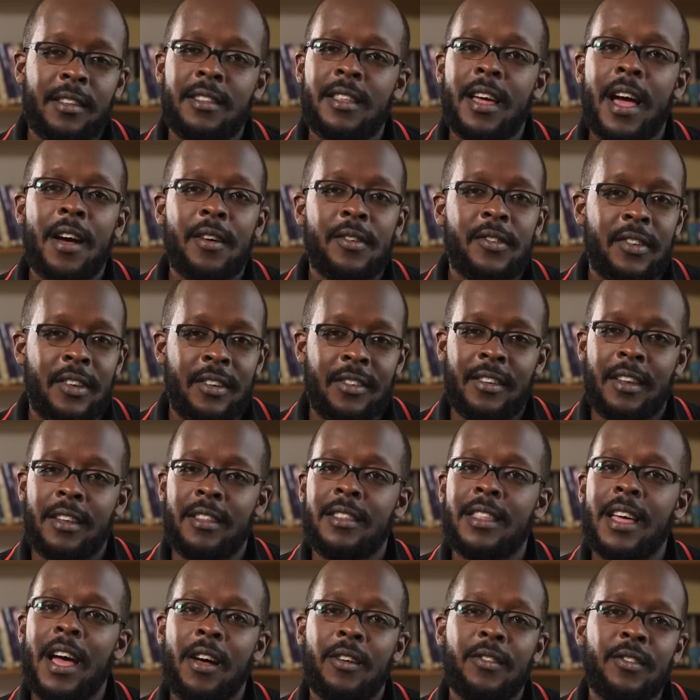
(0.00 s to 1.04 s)
thousands and
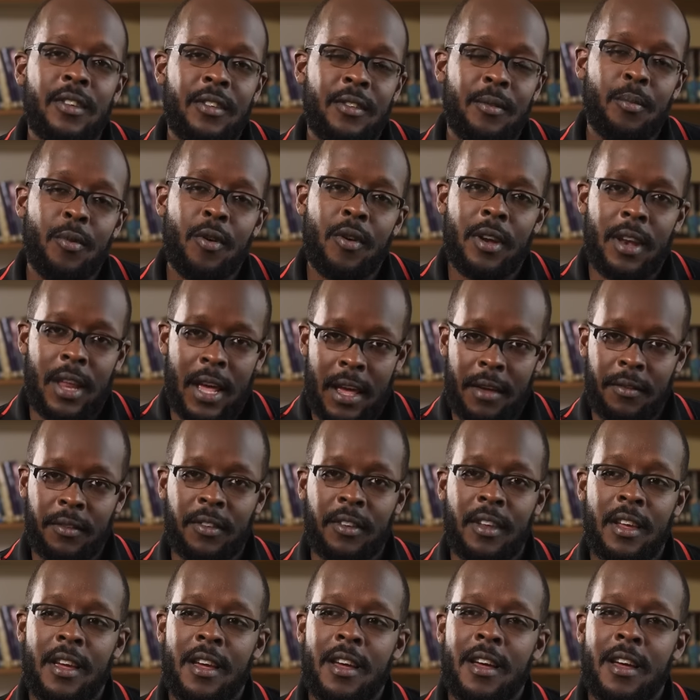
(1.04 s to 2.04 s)
thousands more lives